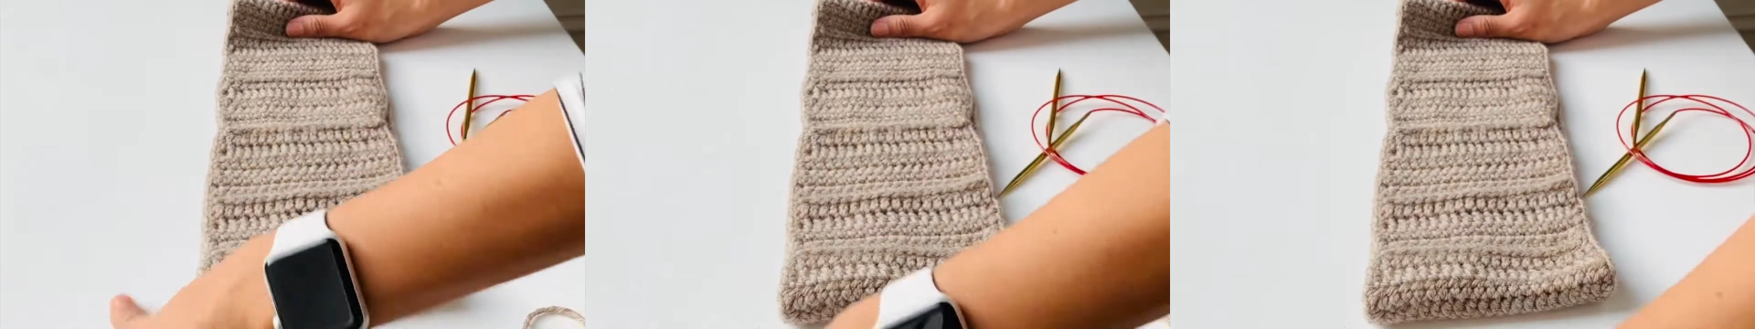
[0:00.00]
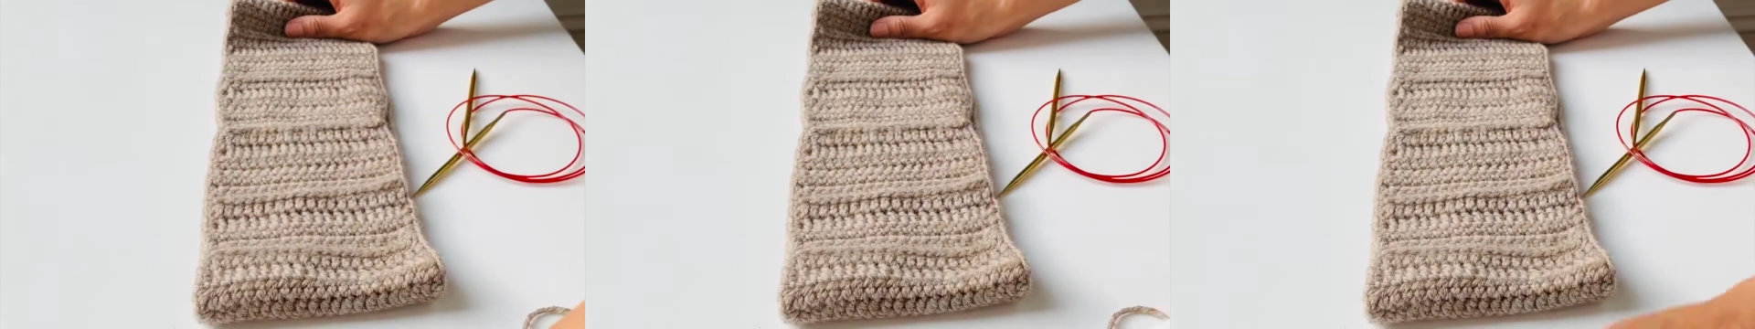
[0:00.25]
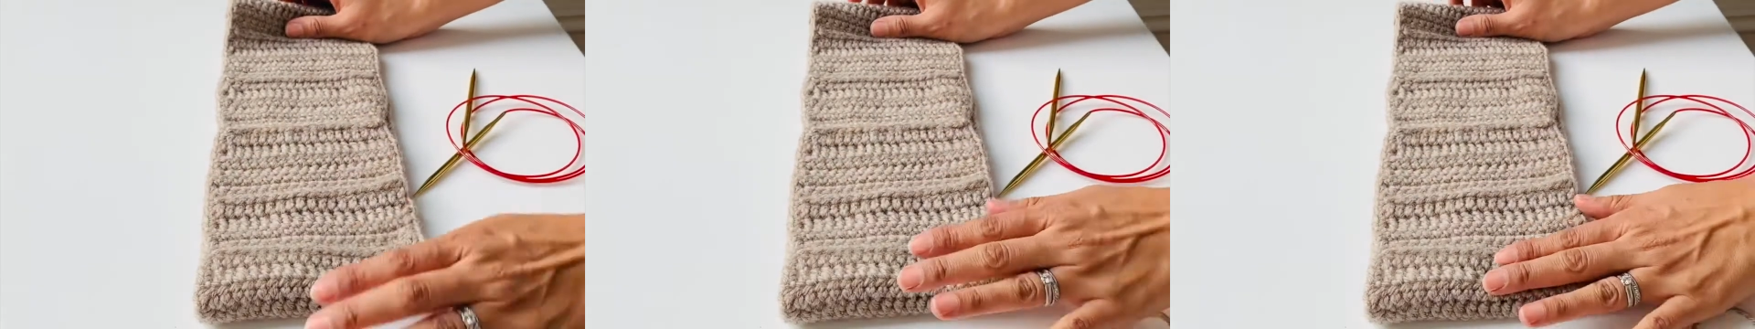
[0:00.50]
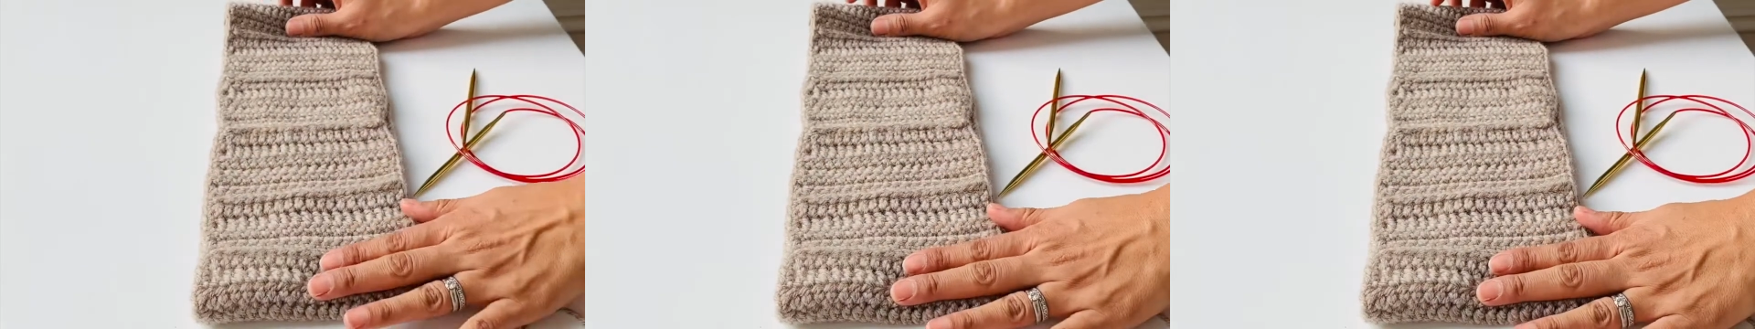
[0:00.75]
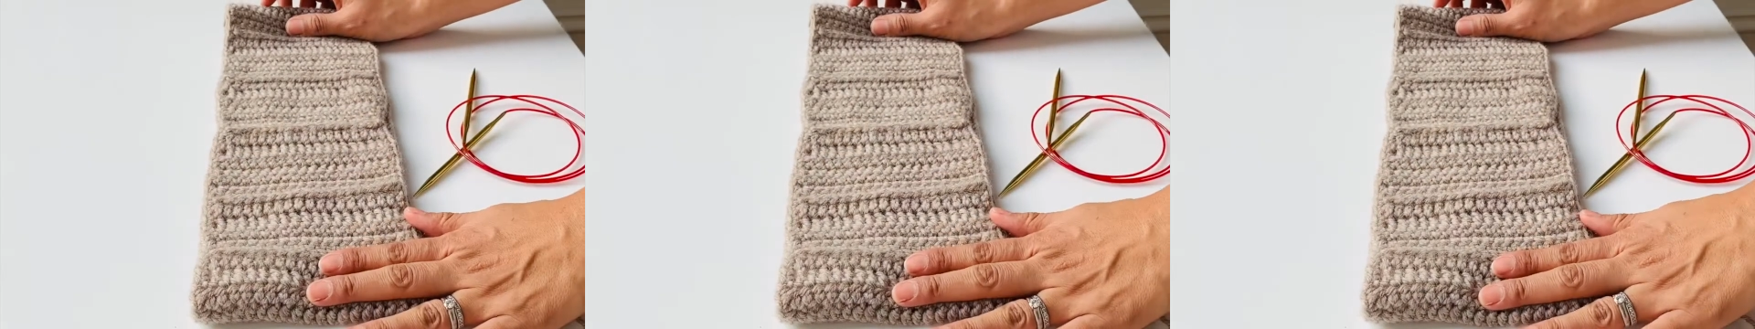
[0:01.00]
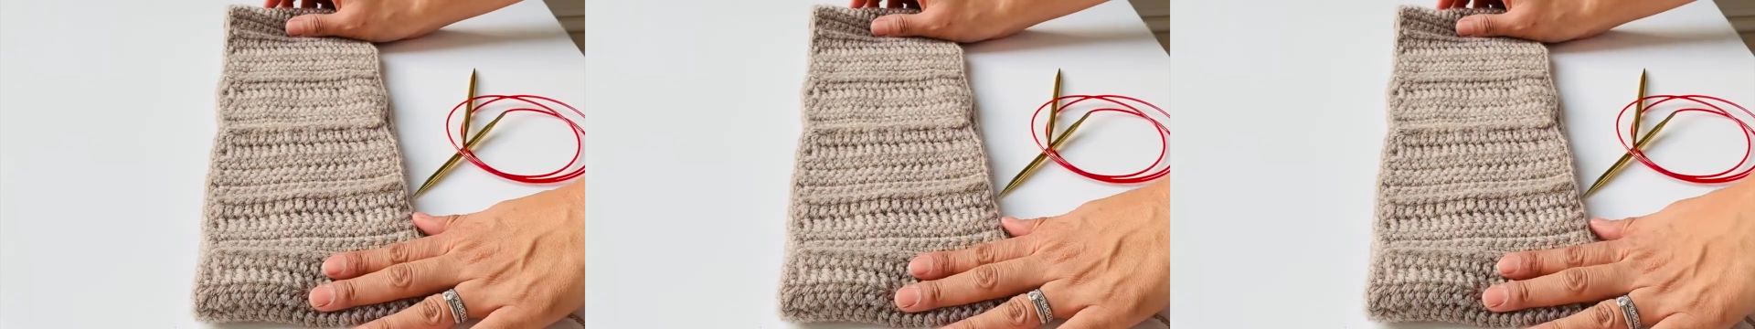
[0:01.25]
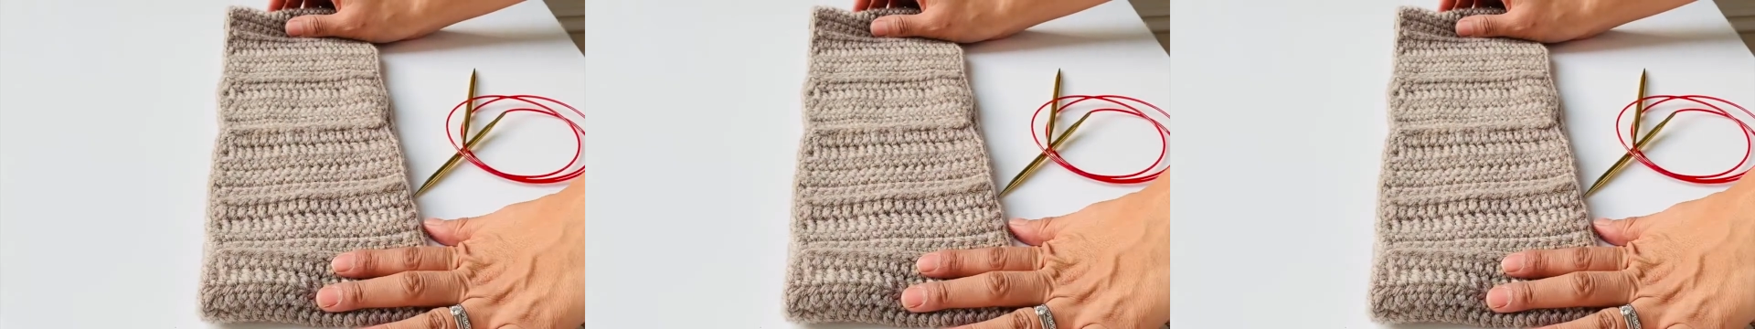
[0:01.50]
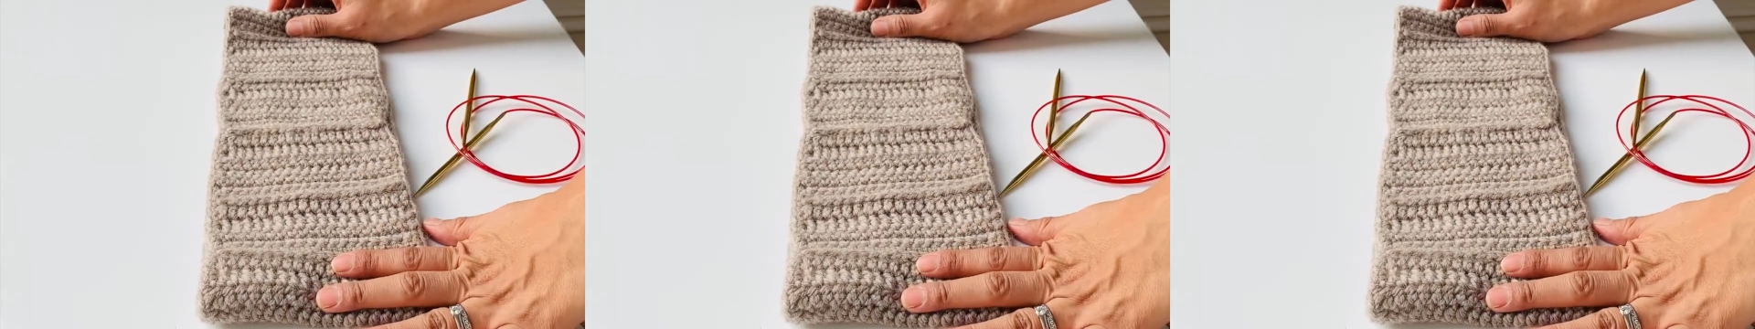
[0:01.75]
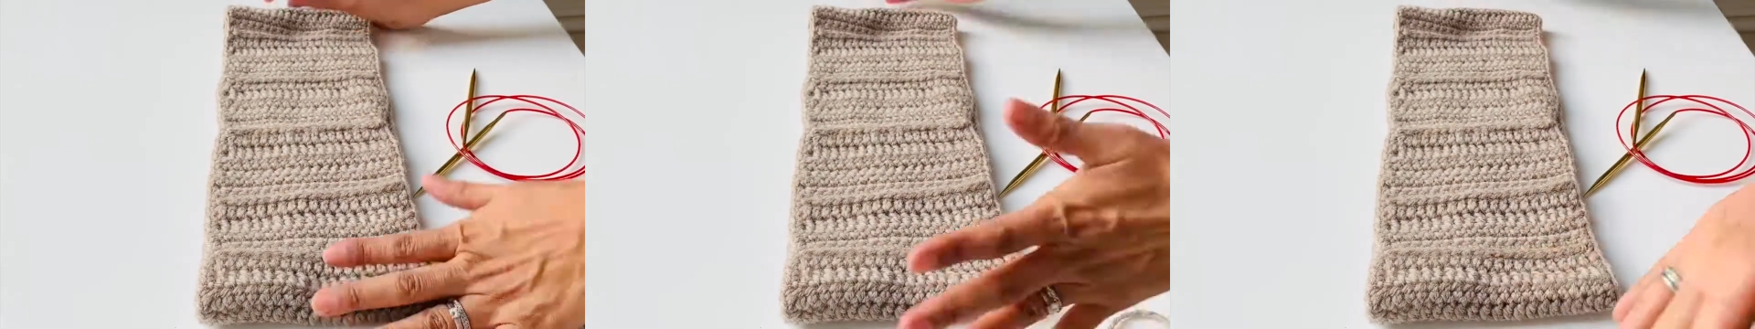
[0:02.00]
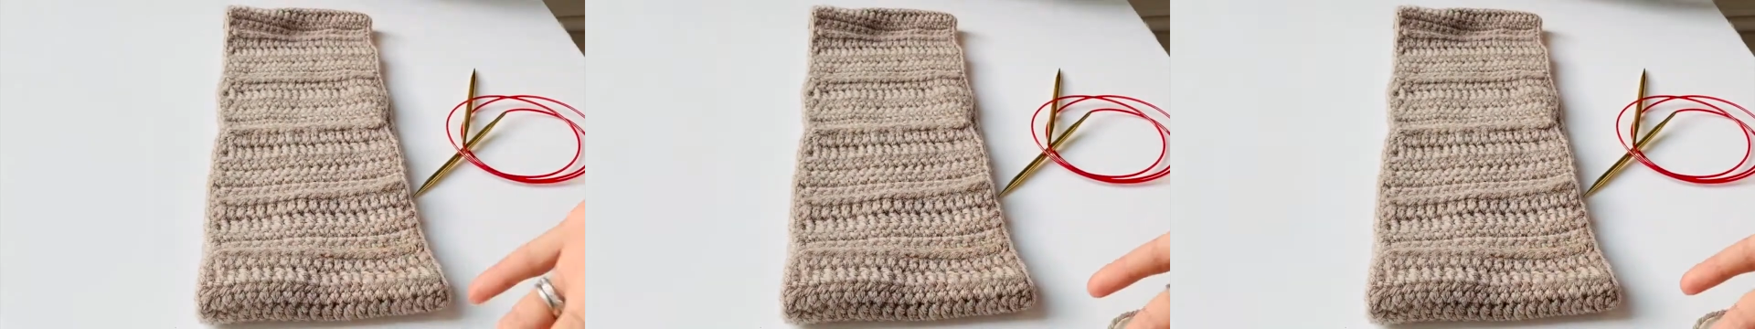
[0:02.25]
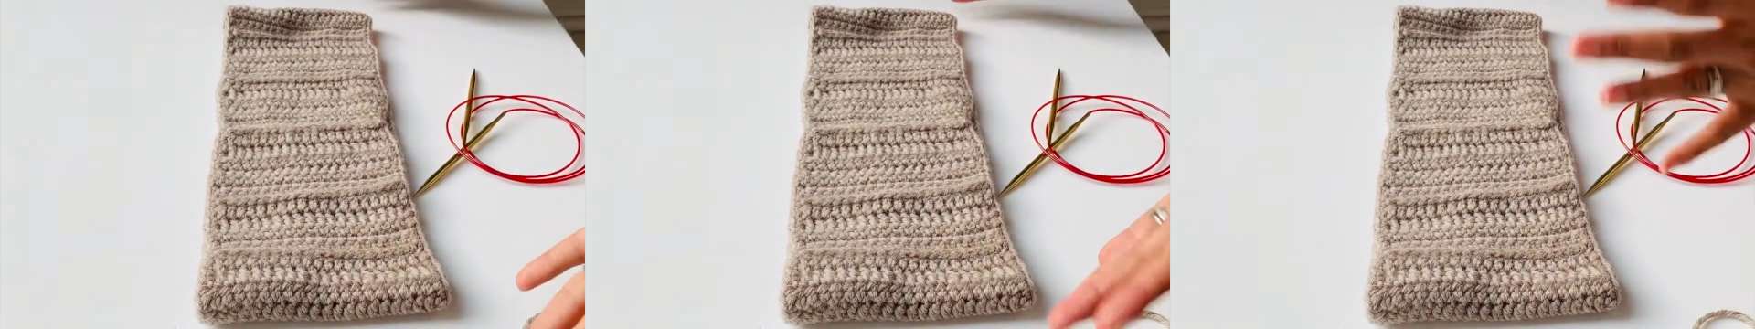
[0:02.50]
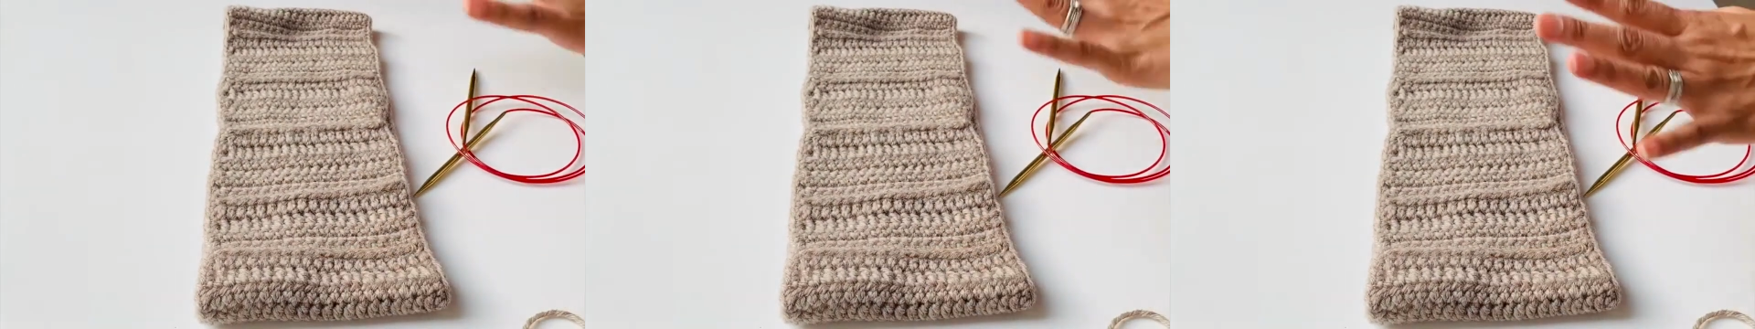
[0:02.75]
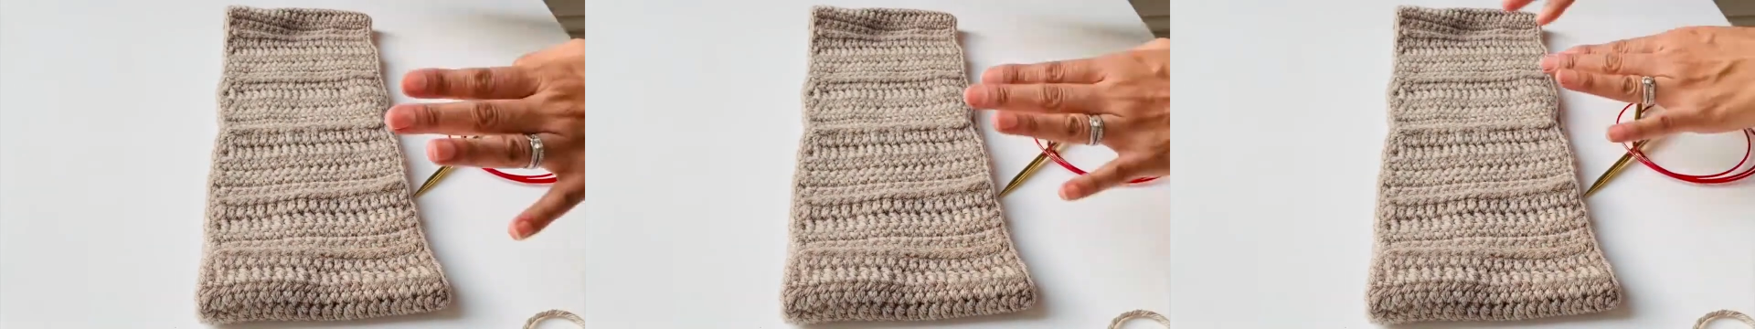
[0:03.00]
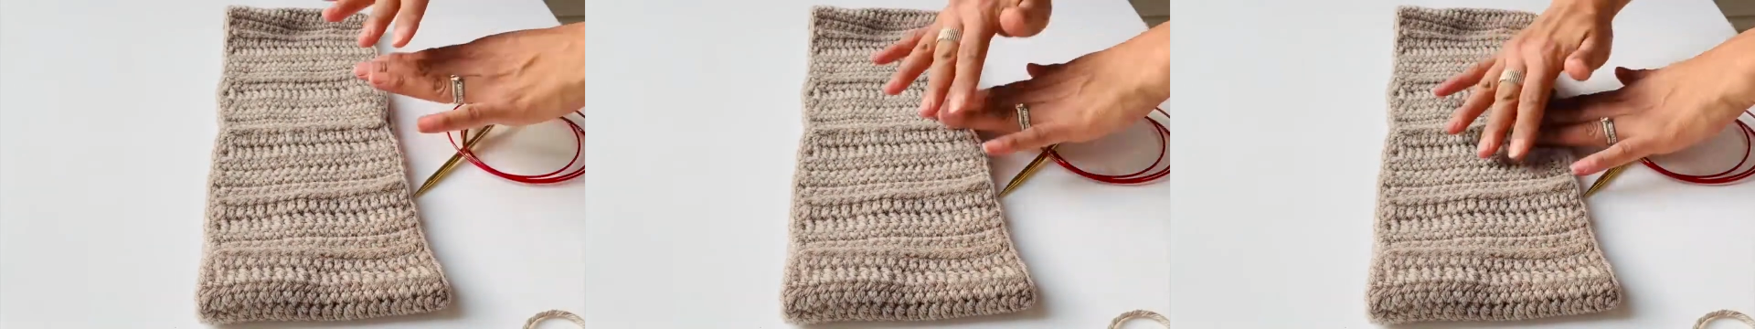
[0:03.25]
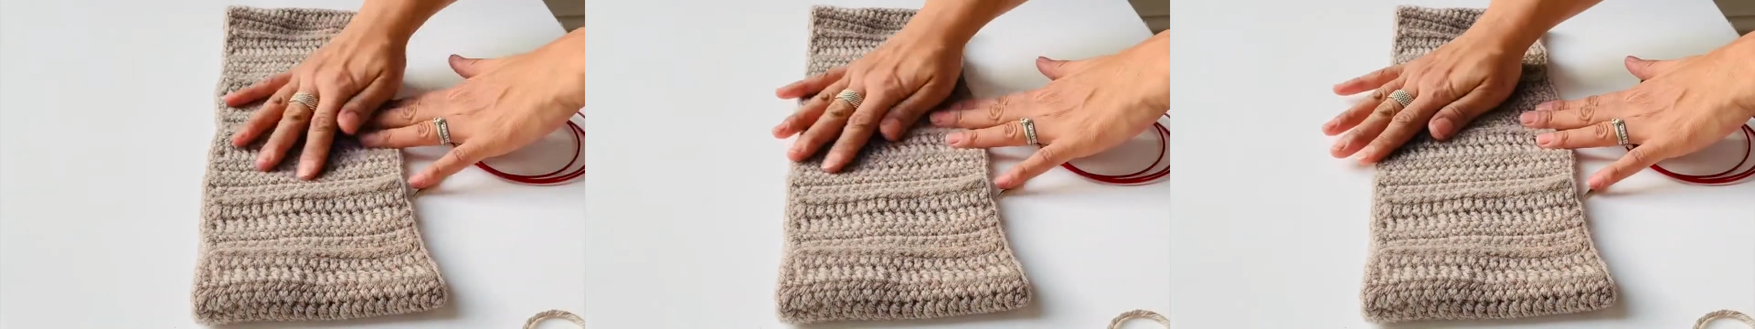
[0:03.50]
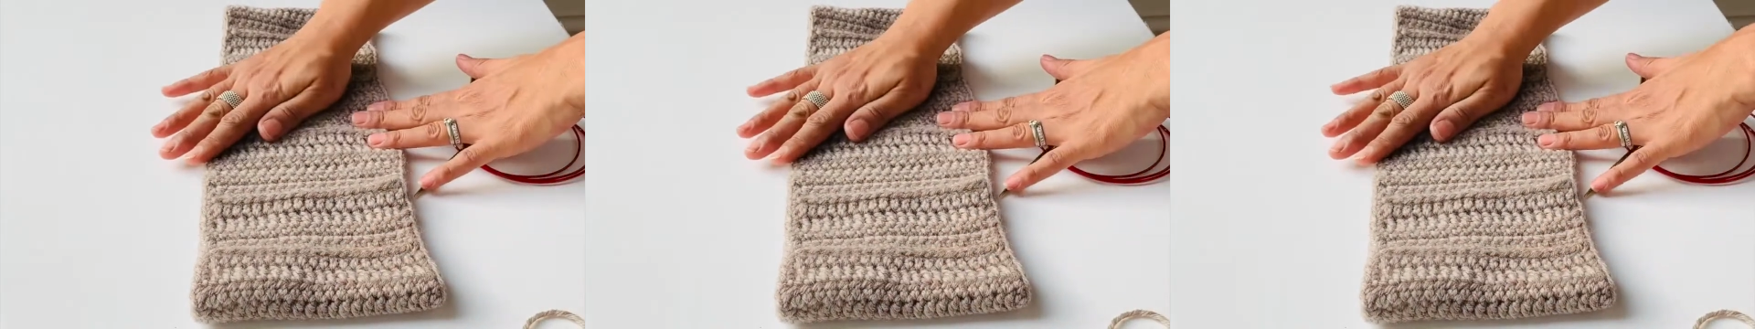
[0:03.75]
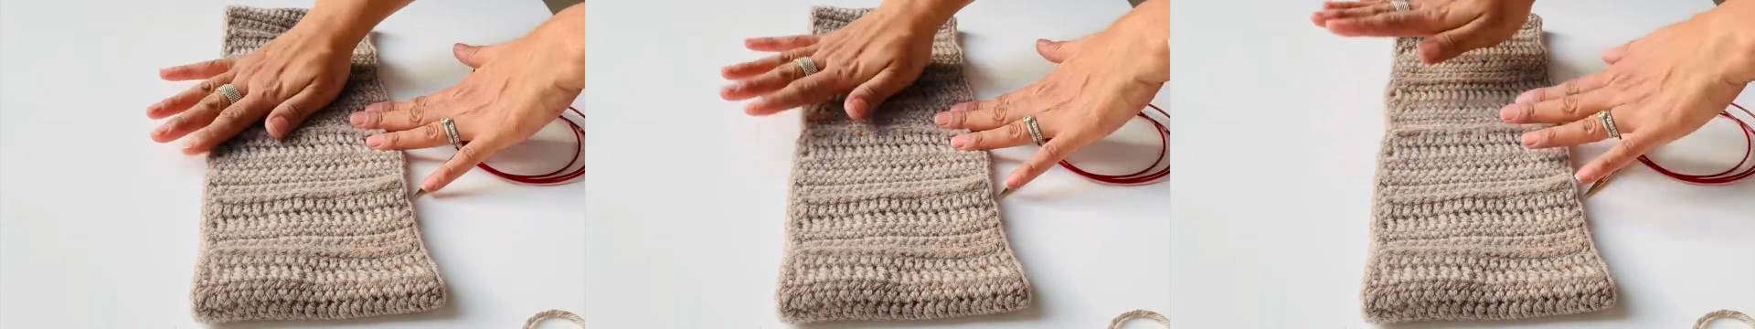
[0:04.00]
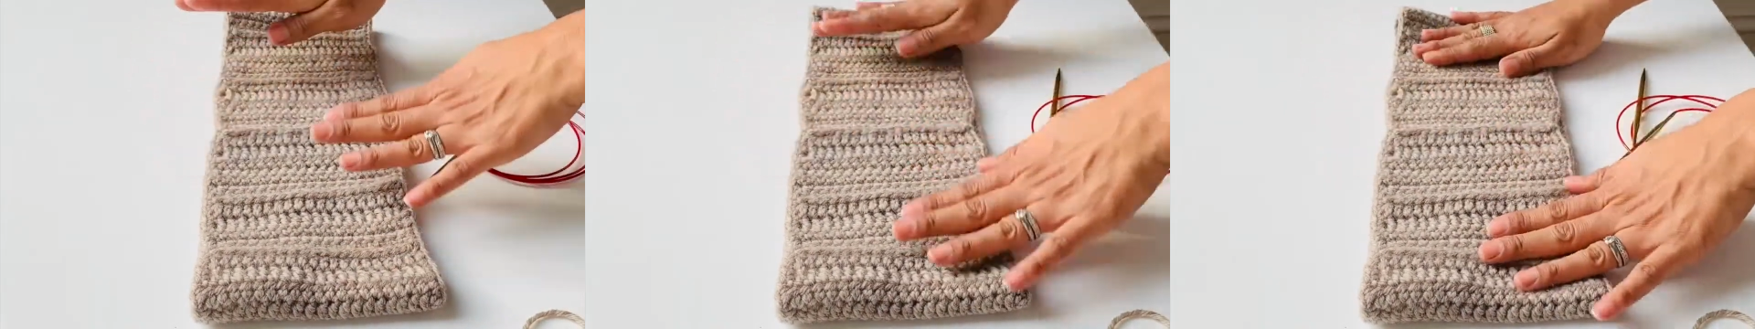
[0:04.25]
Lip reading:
Nobody's mouth can be seen.